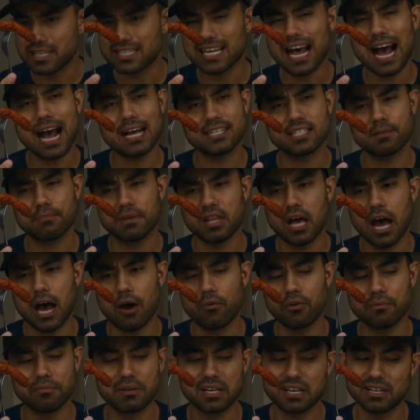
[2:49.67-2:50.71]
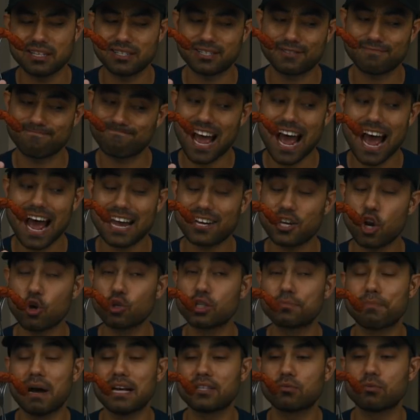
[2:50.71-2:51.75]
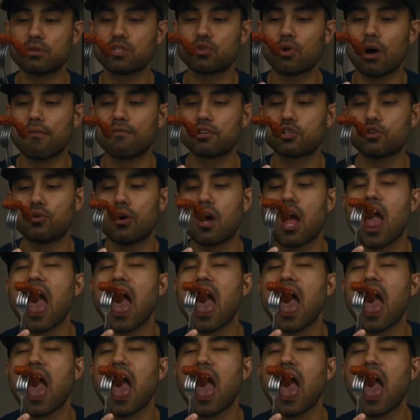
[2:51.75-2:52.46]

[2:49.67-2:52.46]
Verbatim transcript: this has to be the hot one because that had no spice whatsoever to